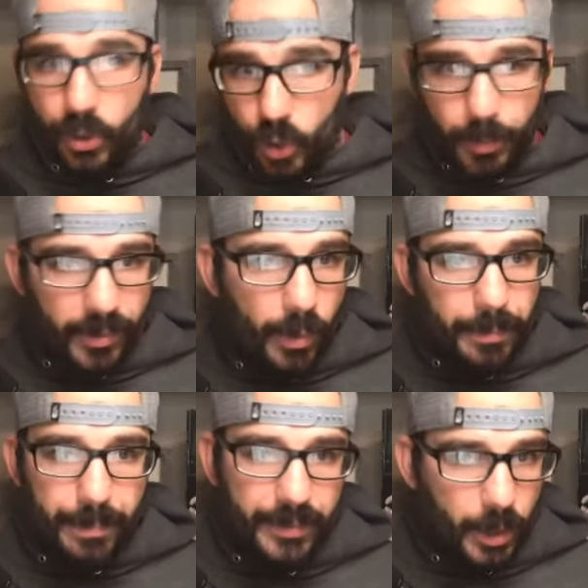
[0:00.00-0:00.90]
group of,
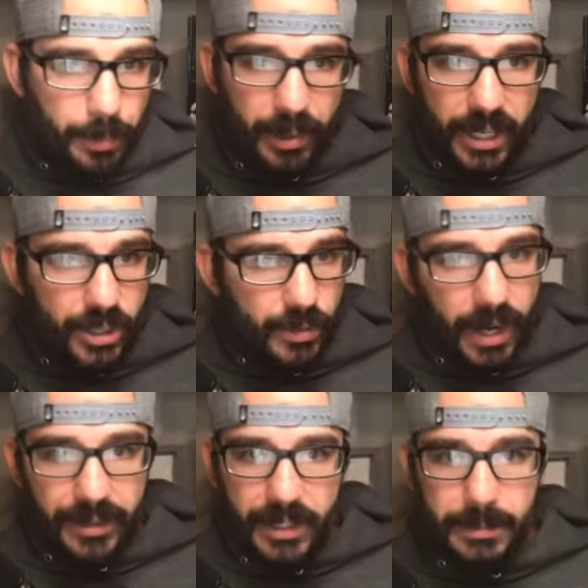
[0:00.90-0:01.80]
you know, players
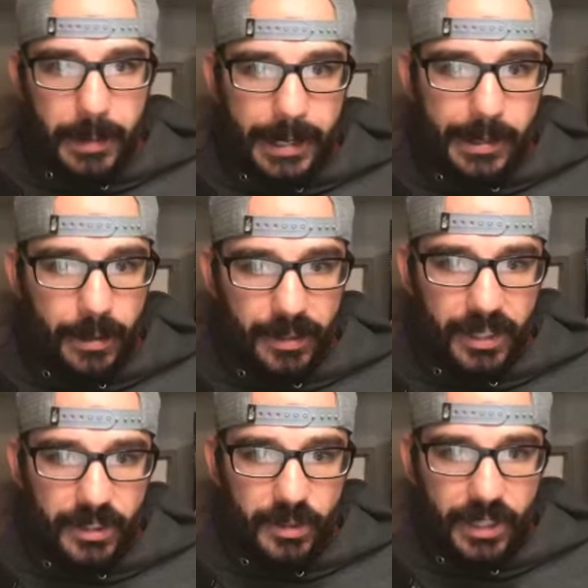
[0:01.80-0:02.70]
around this, my,
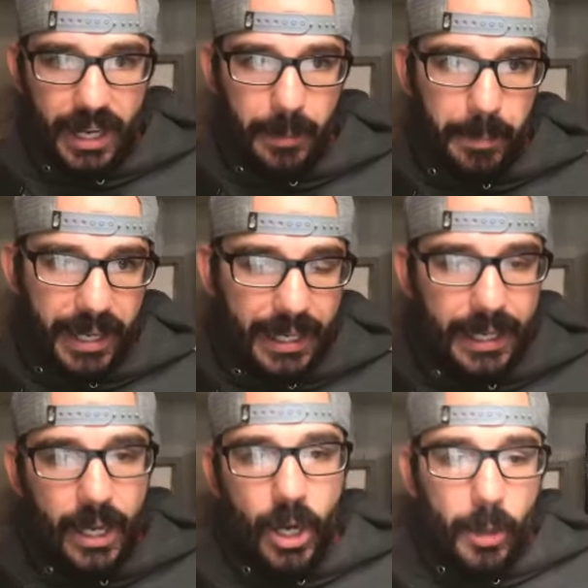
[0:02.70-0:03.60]
this kind of pick.
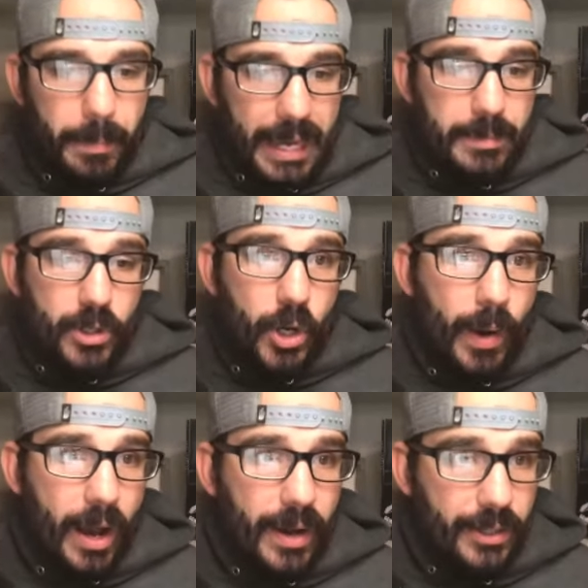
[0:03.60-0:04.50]
Maybe you go
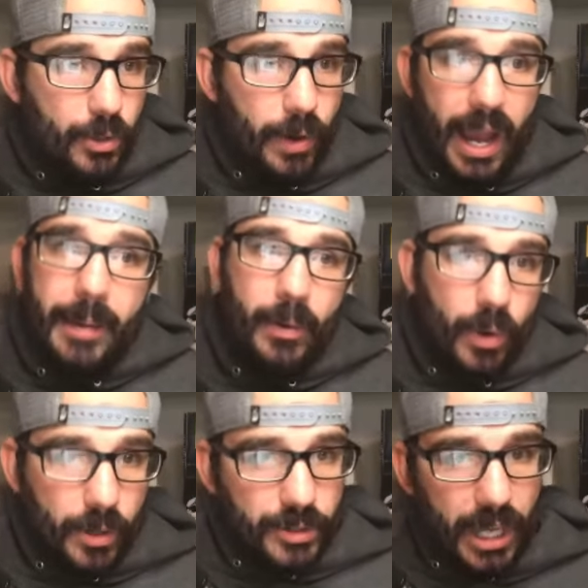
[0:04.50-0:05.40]
out and you grab at
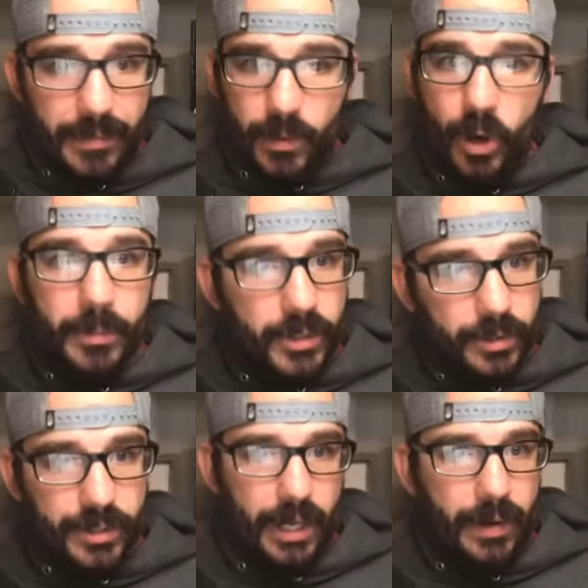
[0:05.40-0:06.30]
one oh seven Rome
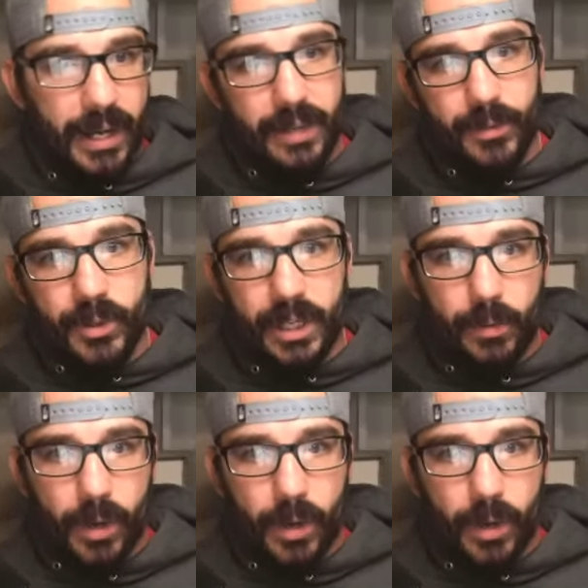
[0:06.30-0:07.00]
Odunze, right? If you can get